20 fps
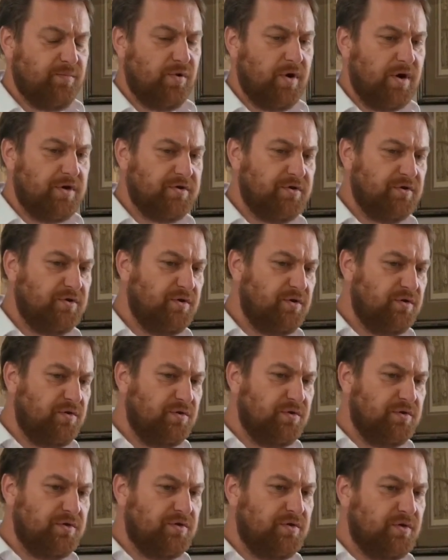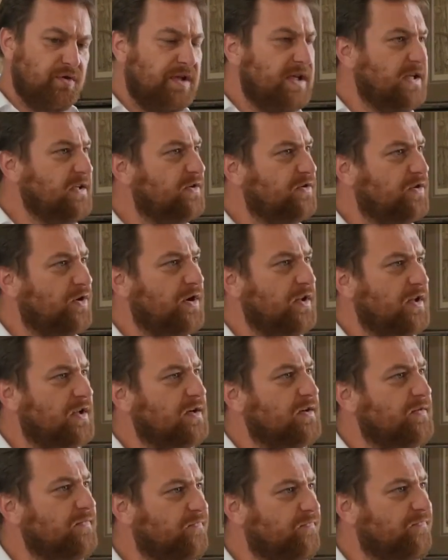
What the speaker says: a brush you use to clean the toilet.